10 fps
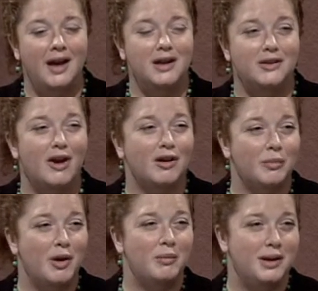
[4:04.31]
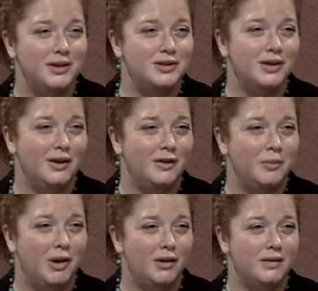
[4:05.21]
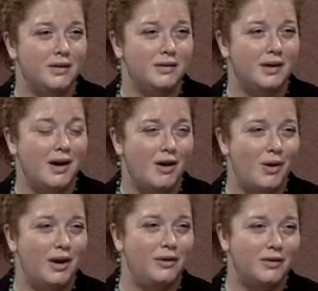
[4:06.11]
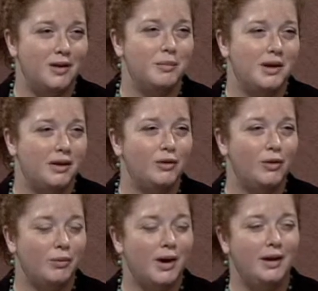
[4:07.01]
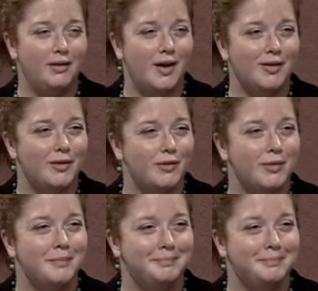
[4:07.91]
and talk about my teaching experiences and how I use it in my technical writing classes.